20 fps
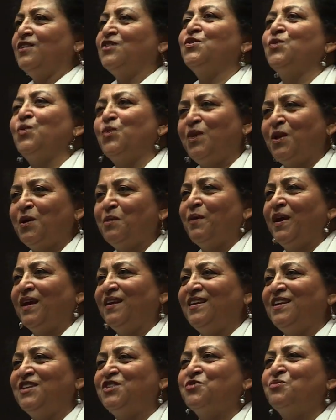It's only
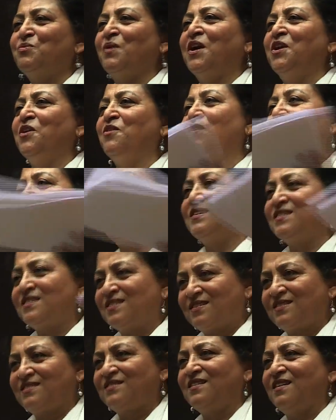when each one of us
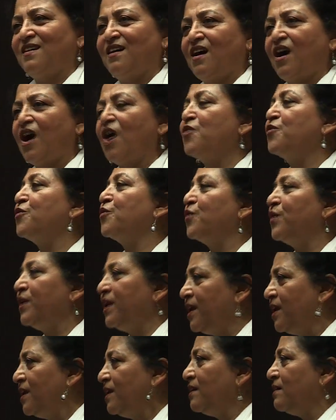are
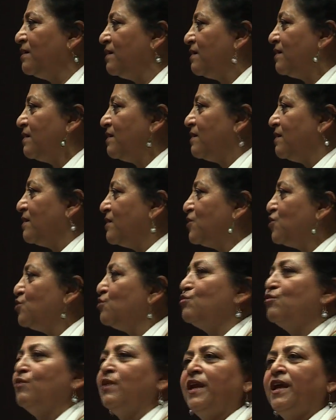free
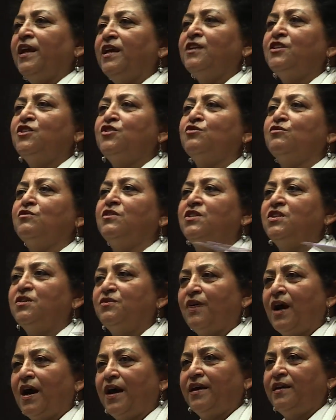to relate to the
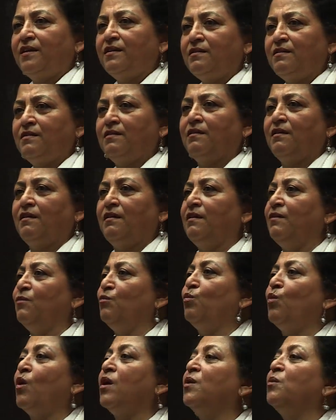divine
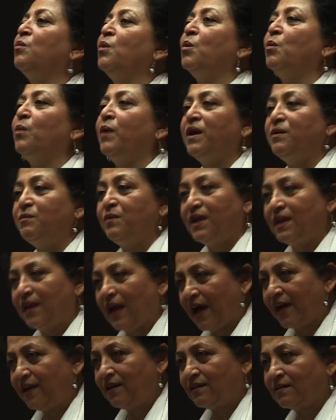in whatever way we
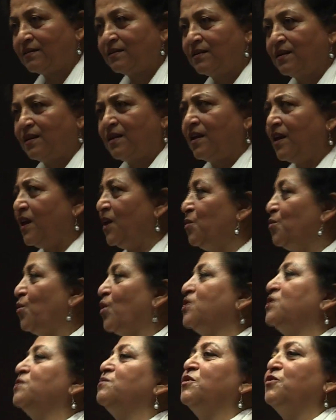like, in
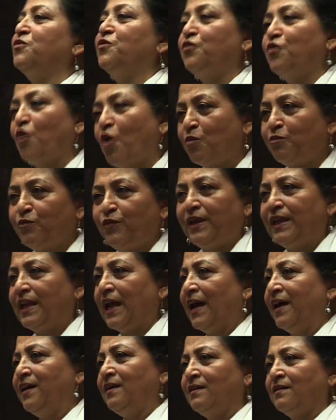whatever form we
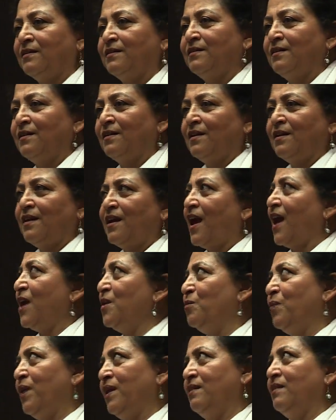like,
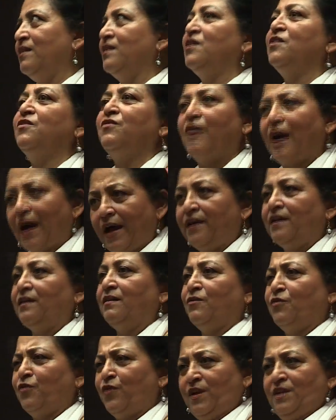and when the
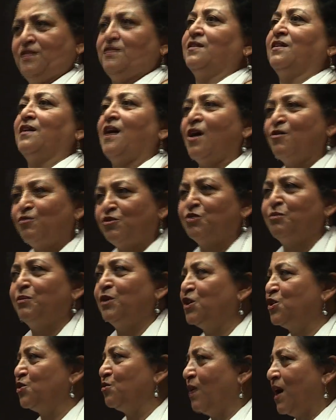divine feels
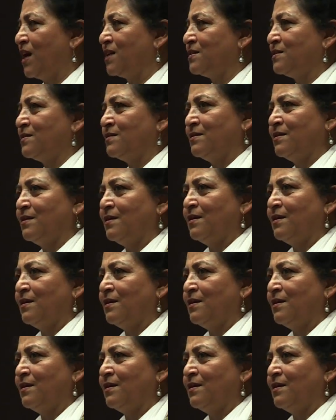accountable to us